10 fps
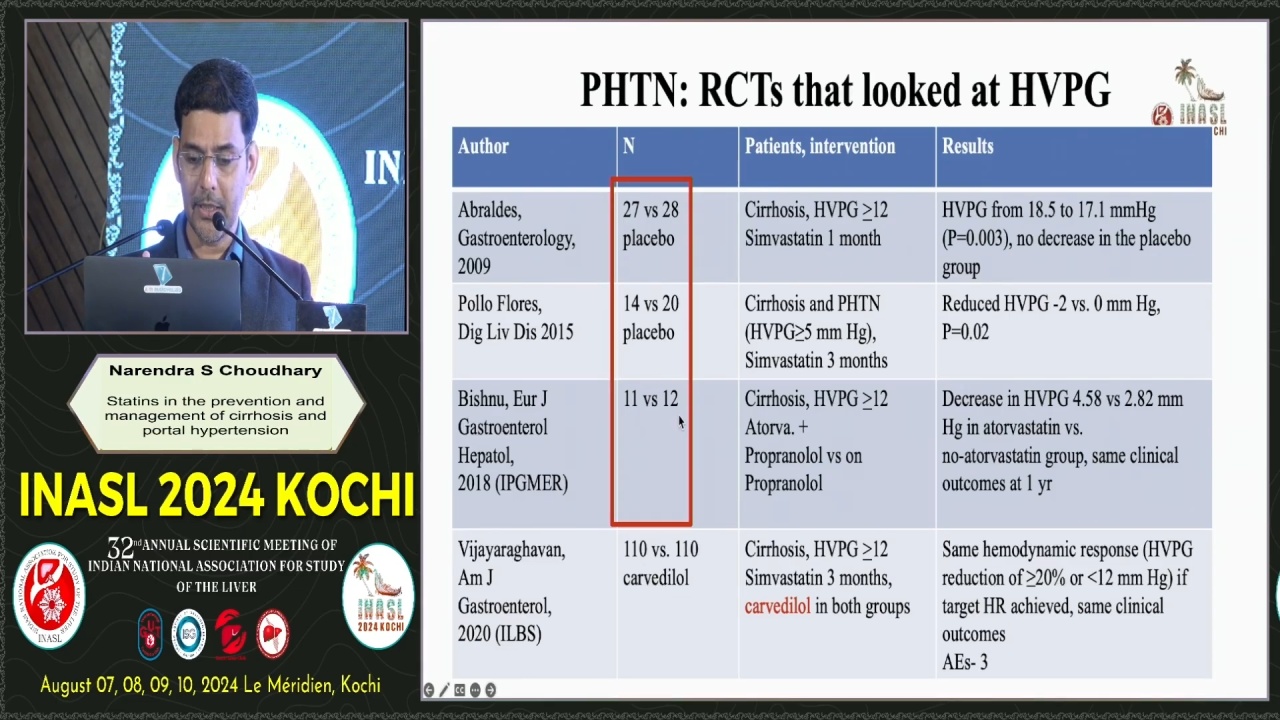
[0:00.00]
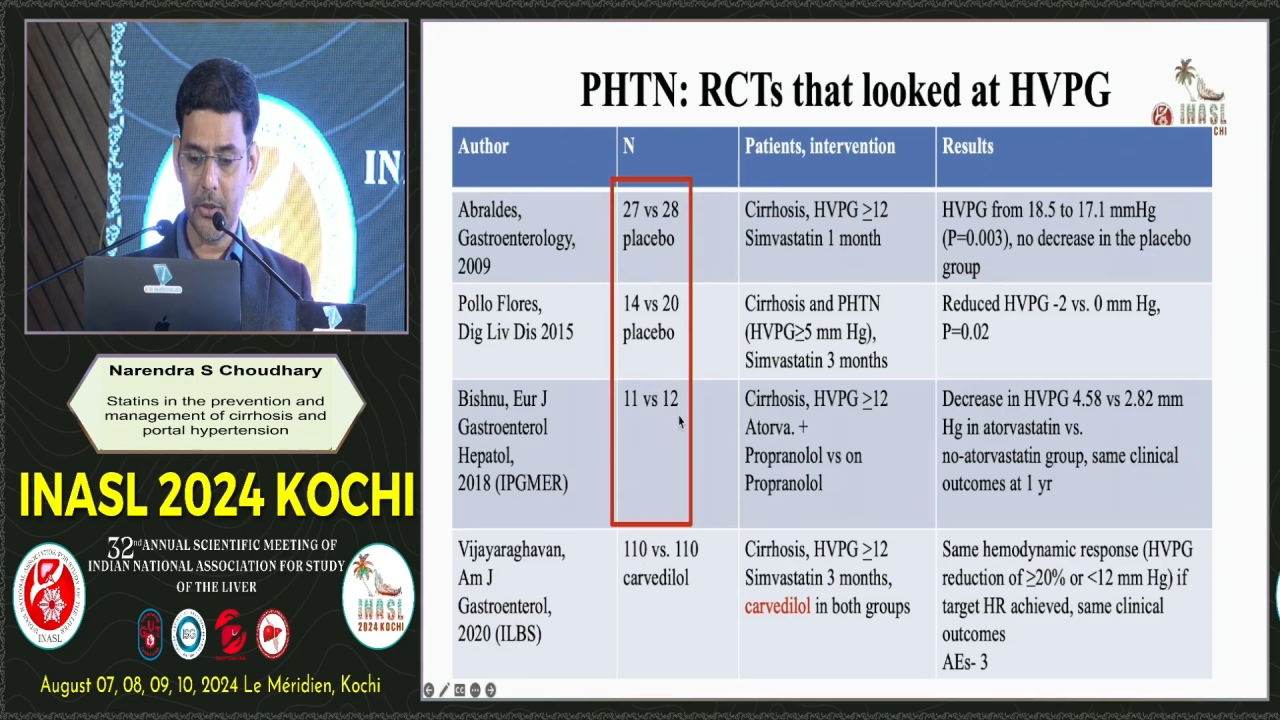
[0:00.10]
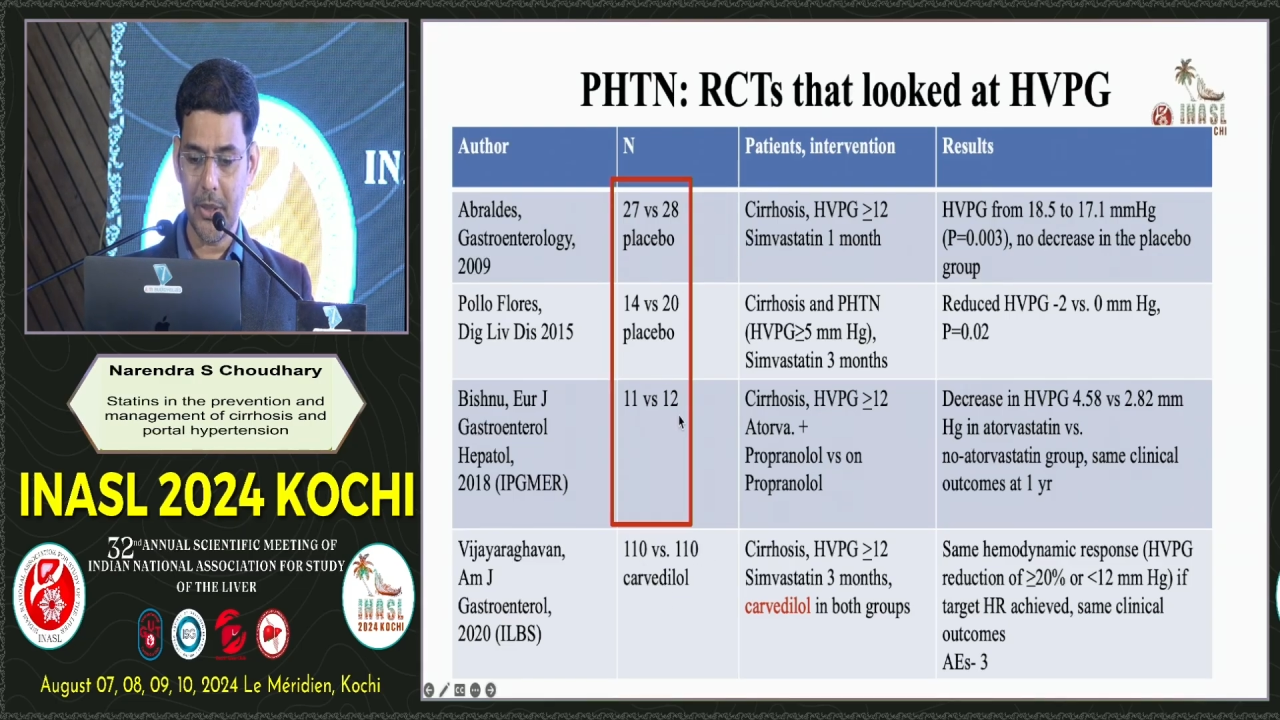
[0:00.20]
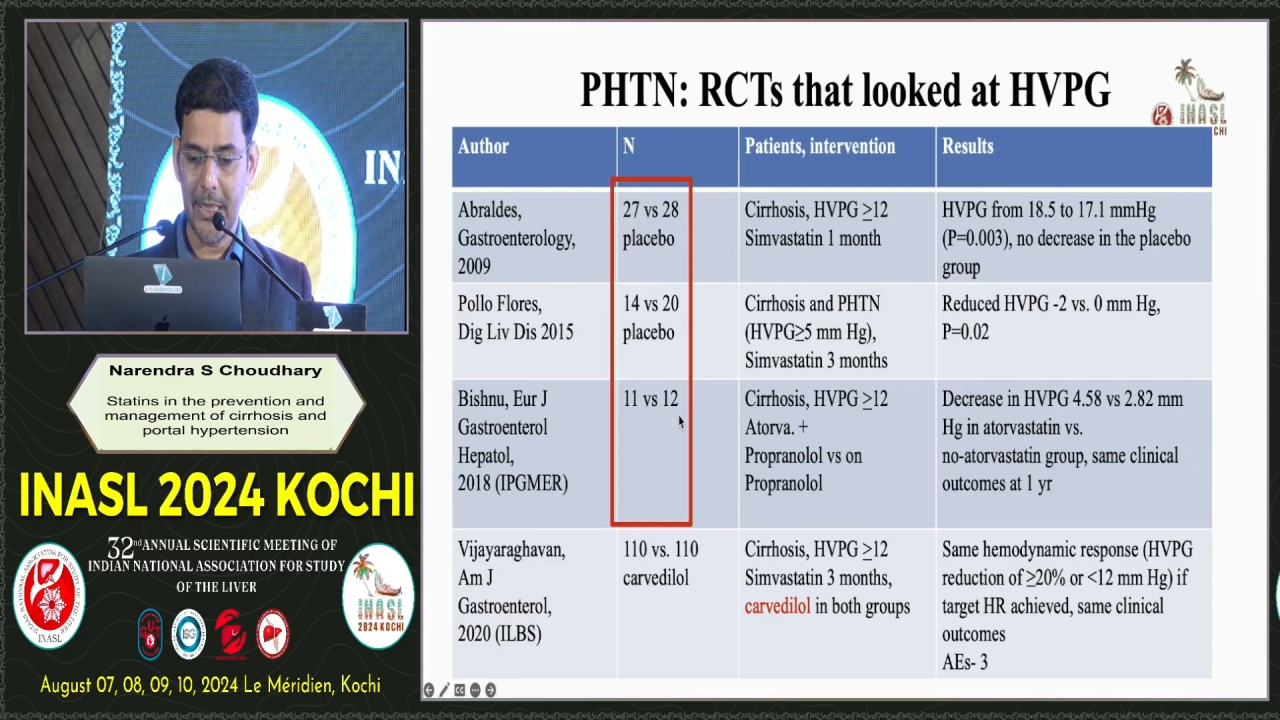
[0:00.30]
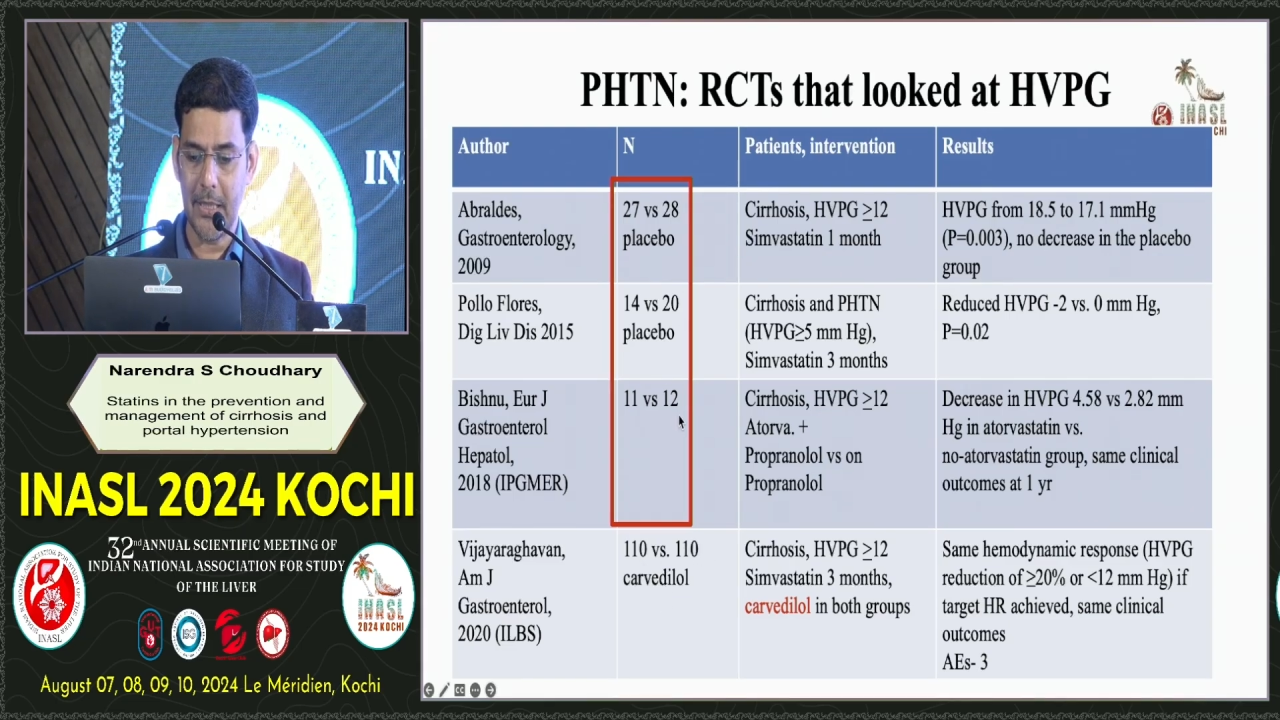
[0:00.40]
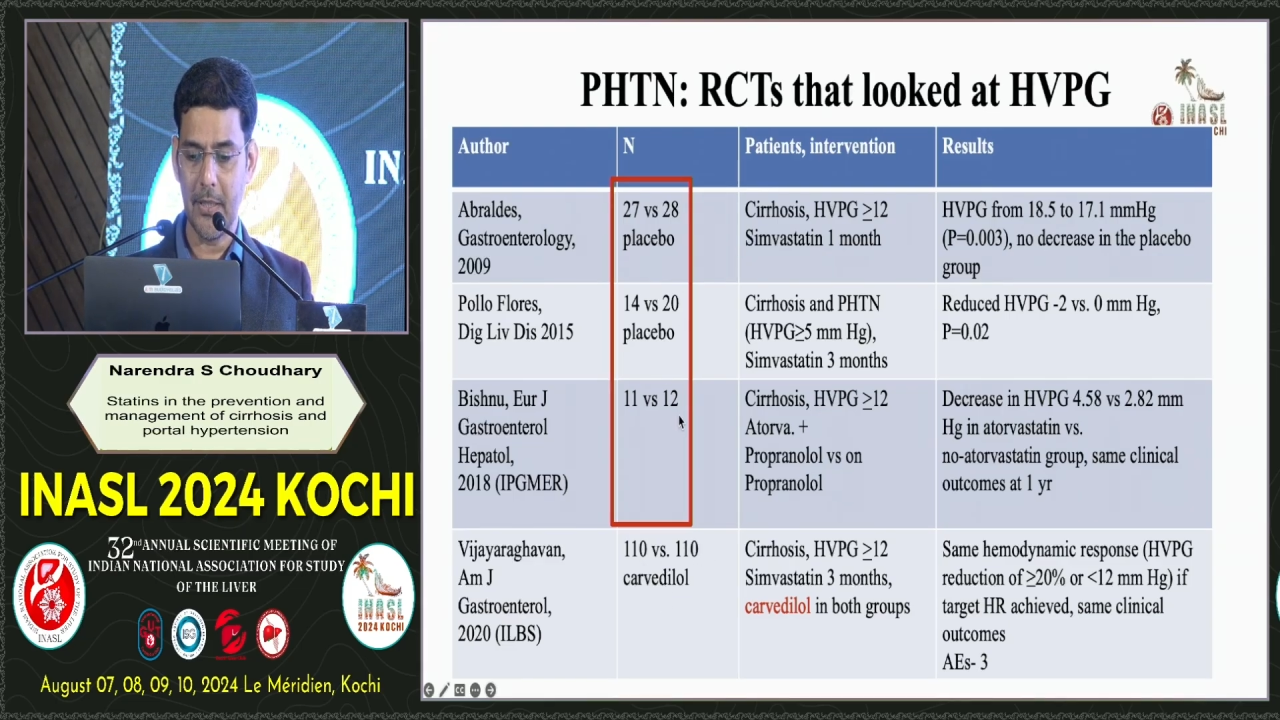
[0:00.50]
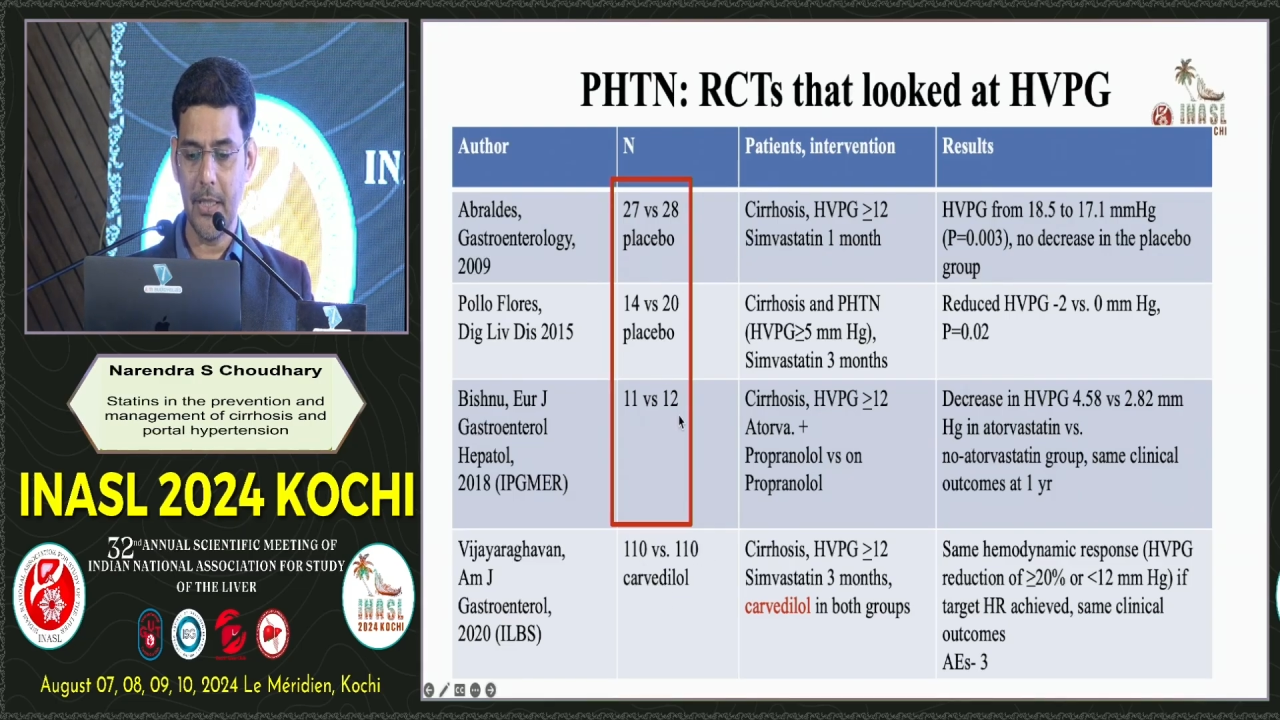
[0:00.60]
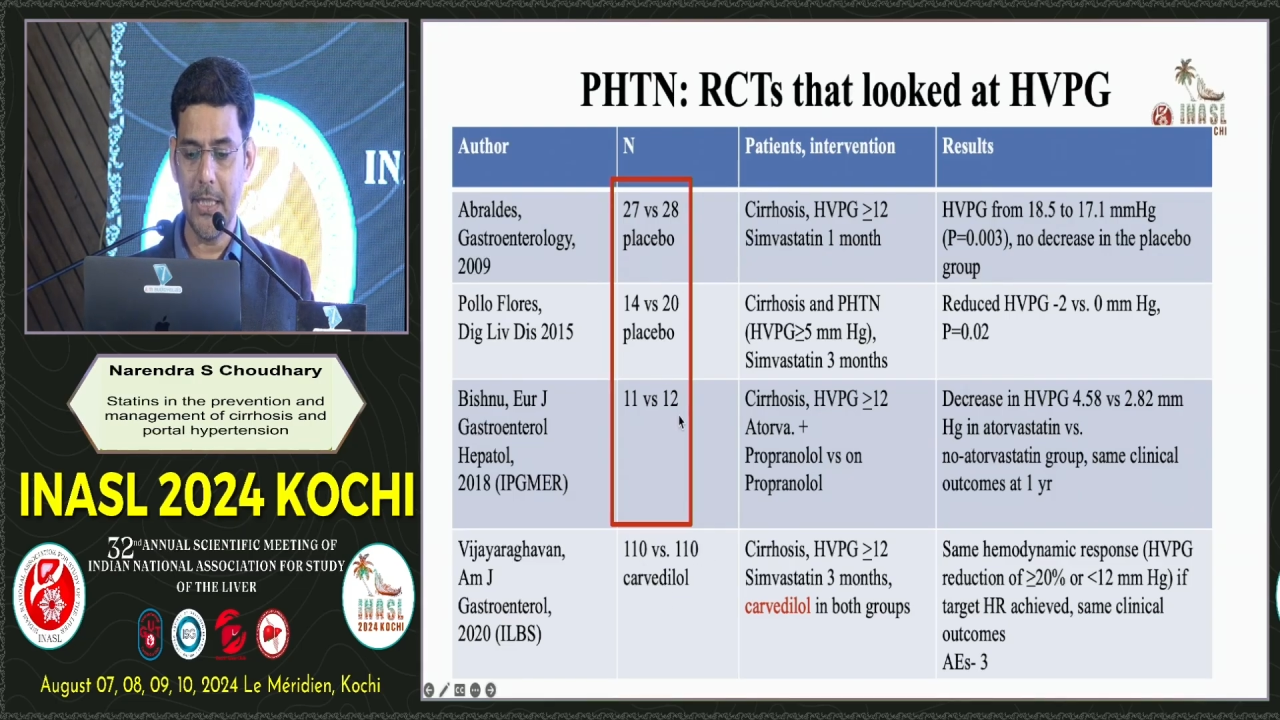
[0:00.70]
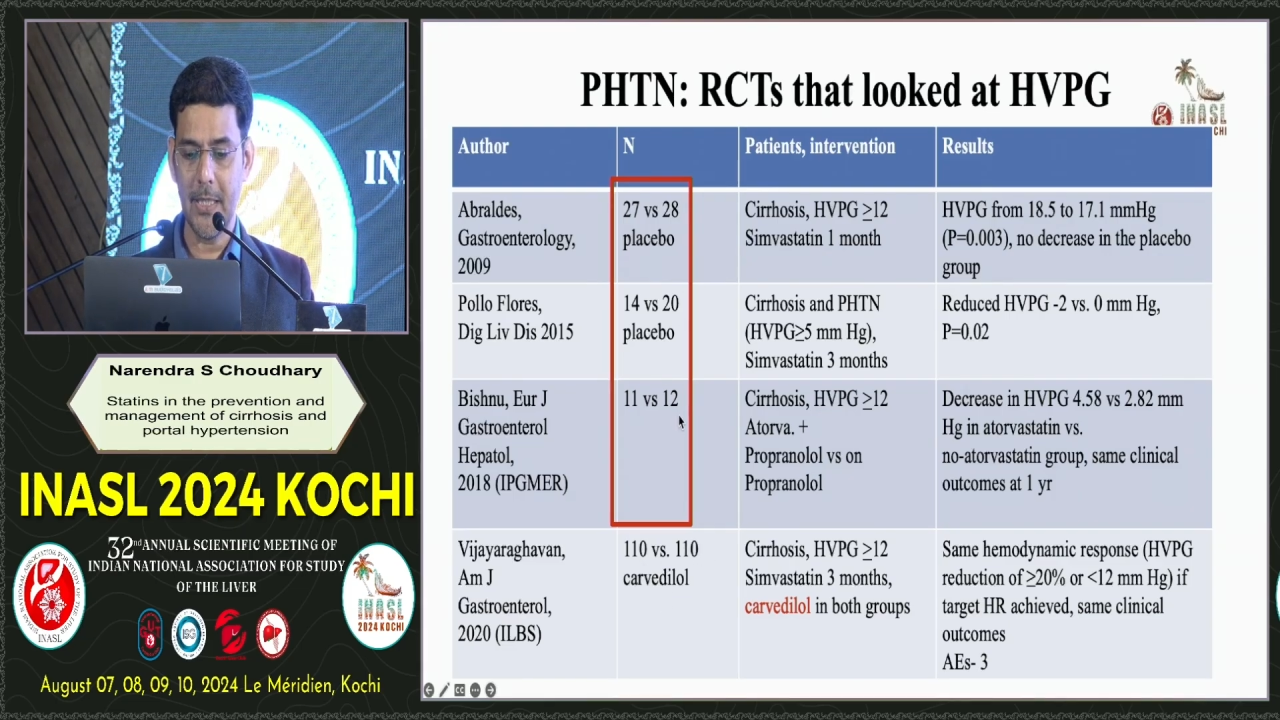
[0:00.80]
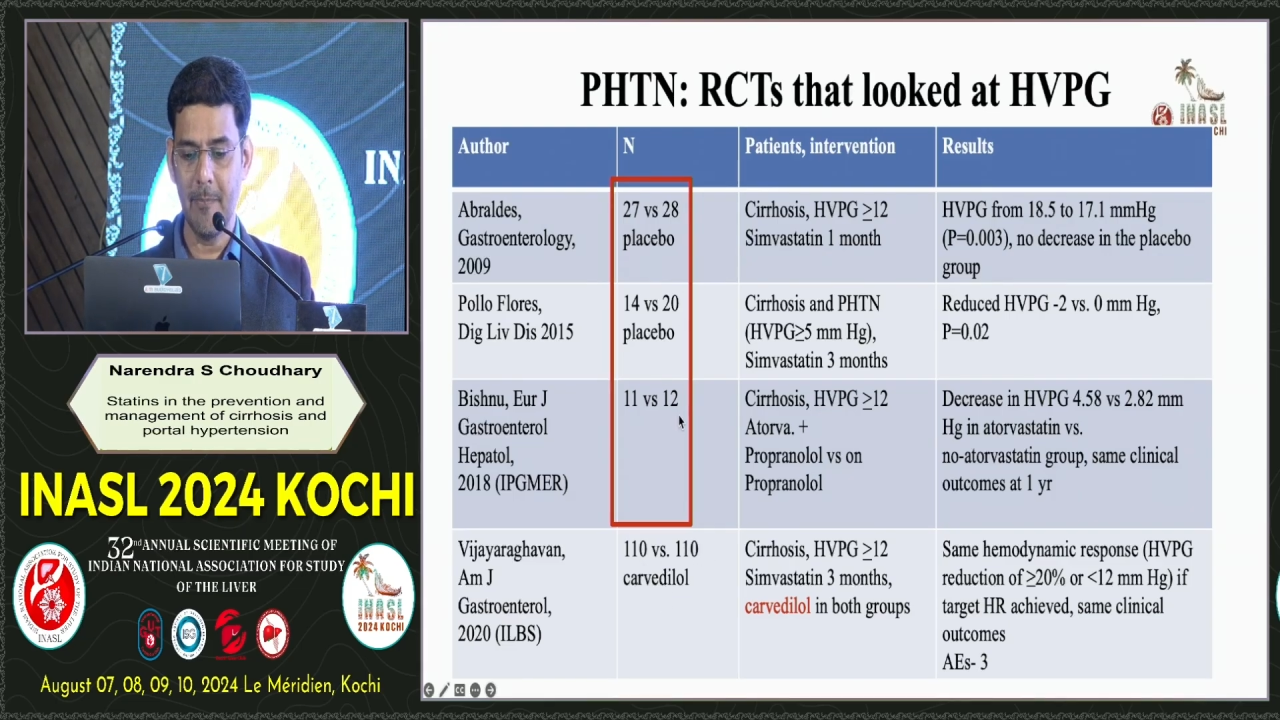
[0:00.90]
3
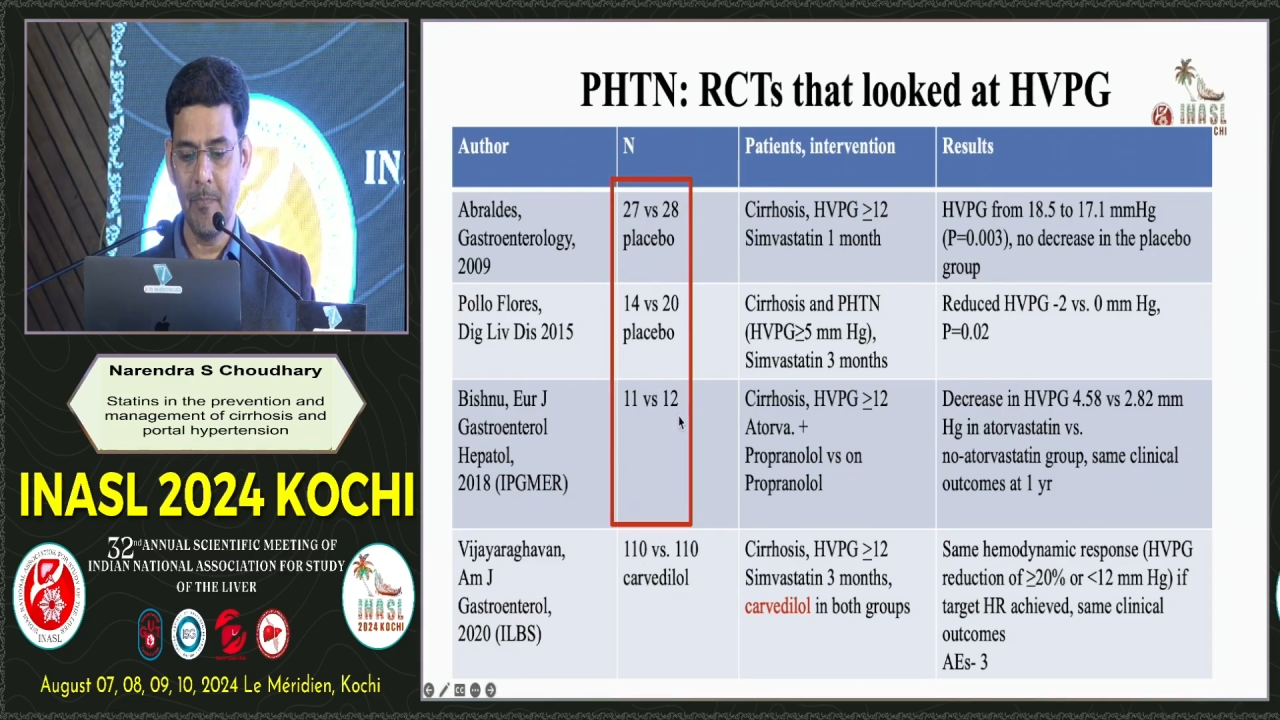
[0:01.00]
studies.